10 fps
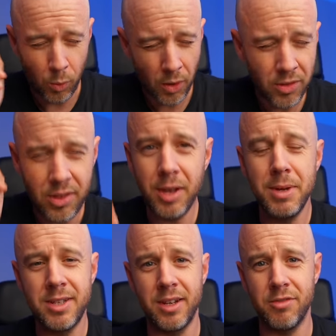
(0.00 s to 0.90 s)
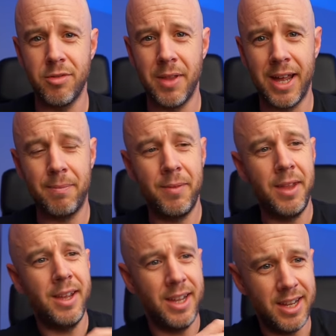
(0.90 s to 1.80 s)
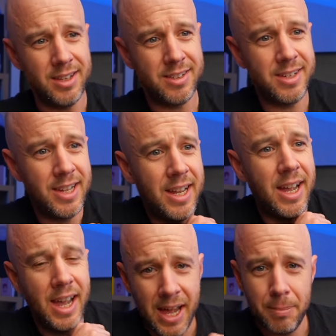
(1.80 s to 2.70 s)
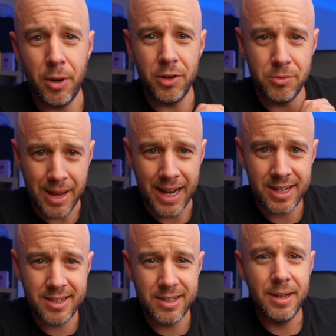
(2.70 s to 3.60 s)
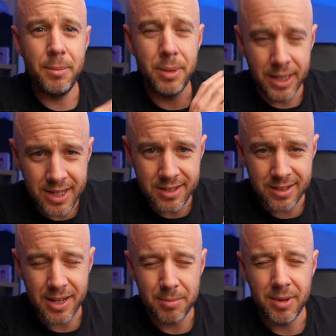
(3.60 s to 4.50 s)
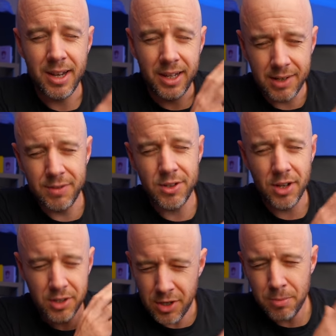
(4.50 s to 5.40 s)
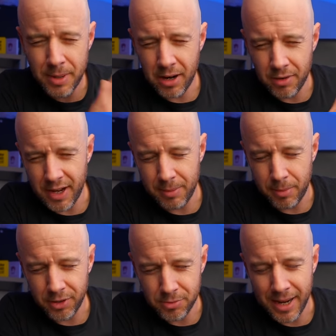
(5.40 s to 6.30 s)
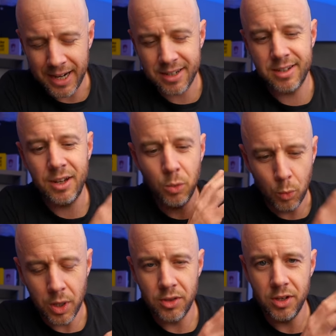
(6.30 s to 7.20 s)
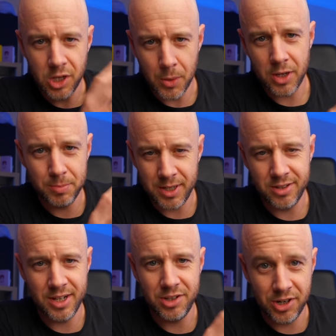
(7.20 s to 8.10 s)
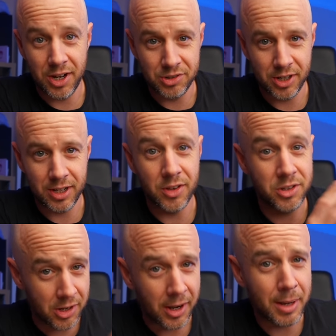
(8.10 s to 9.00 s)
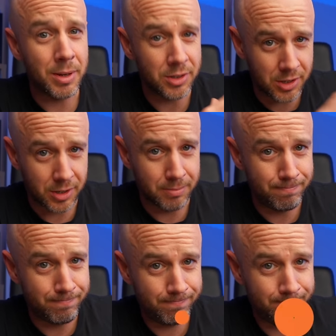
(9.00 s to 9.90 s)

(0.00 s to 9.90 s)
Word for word: one thing missing from that is AirPods Max. Please, Tim, give us a new pair of AirPods Max with USB-C charging. The time has come.